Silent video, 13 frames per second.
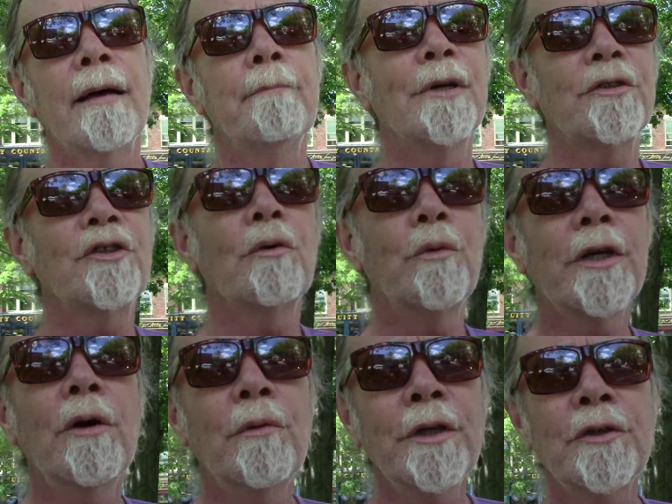But so we
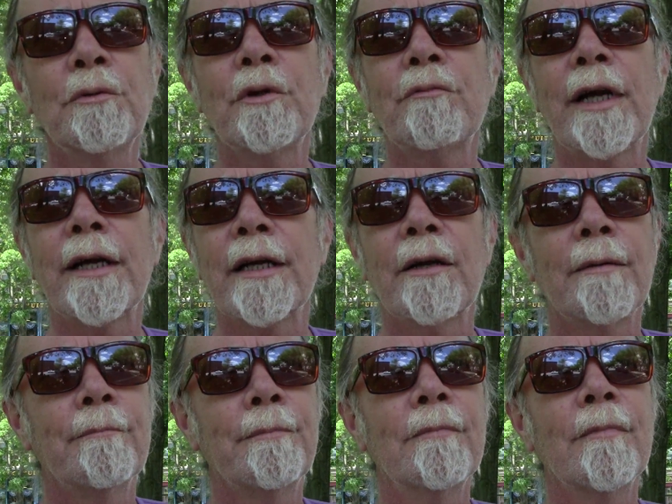go into Iraq
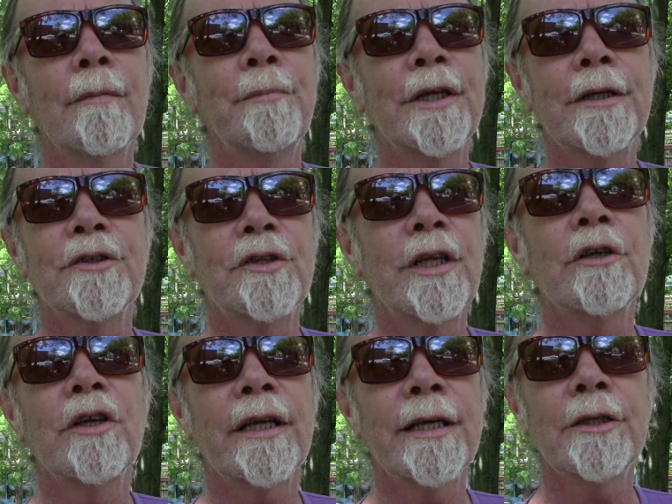because they're
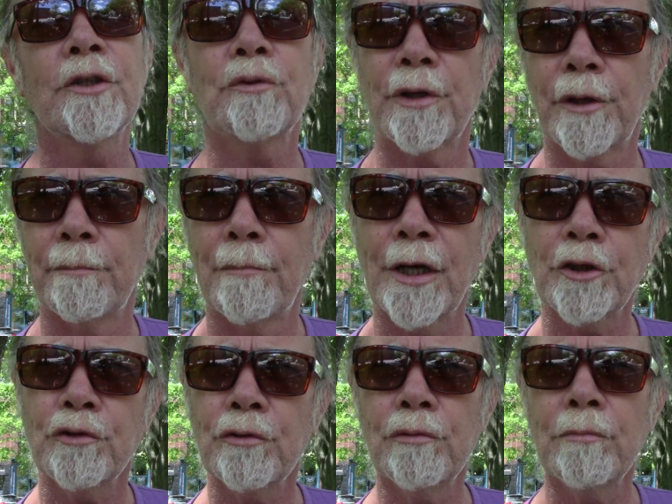going to hit us with a
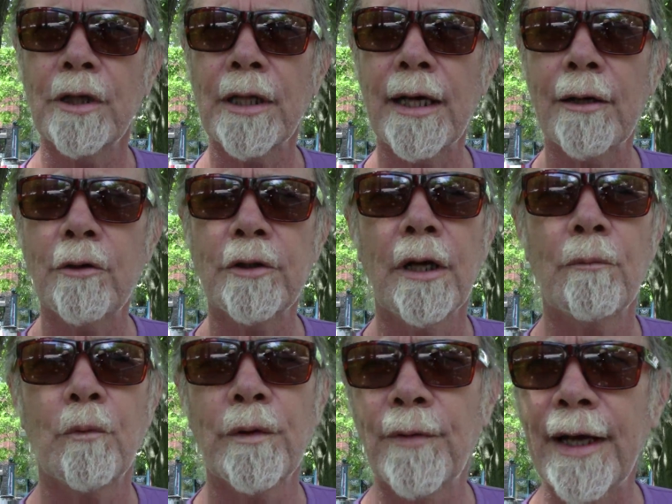mushroom cloud.
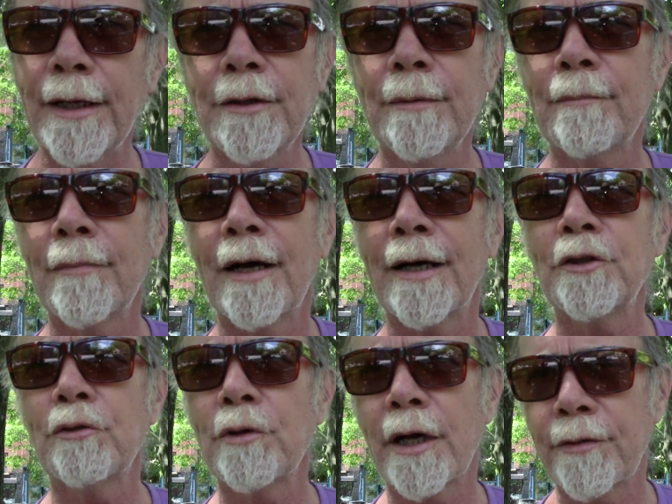We've had them
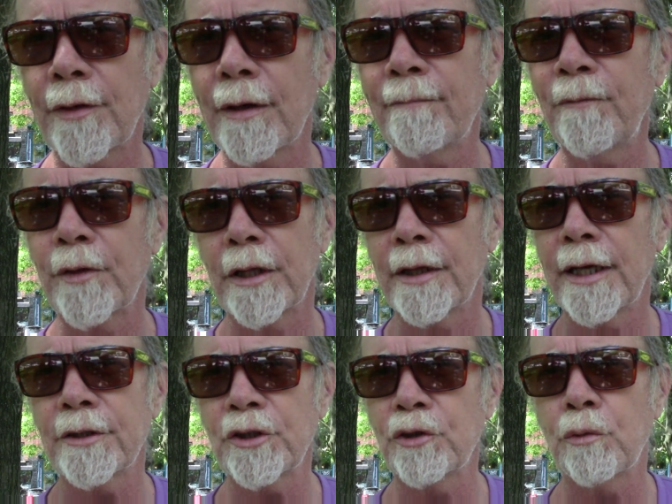under our thumb for the
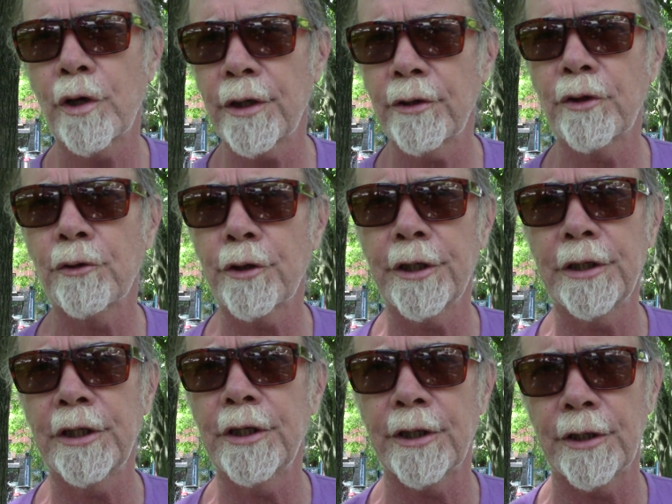last 20, 30
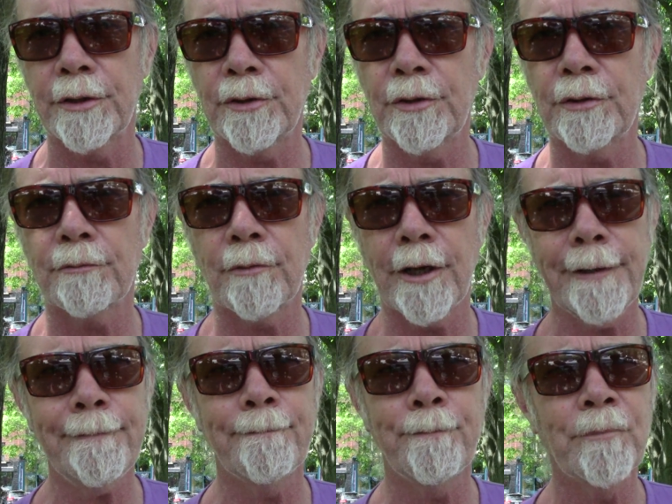years, right?